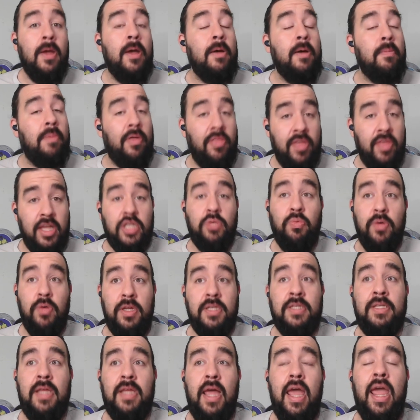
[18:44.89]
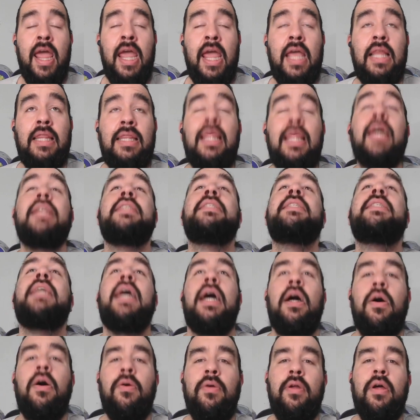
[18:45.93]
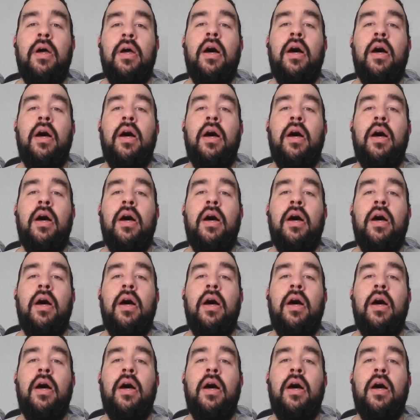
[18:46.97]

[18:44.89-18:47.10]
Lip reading: But this was a letdown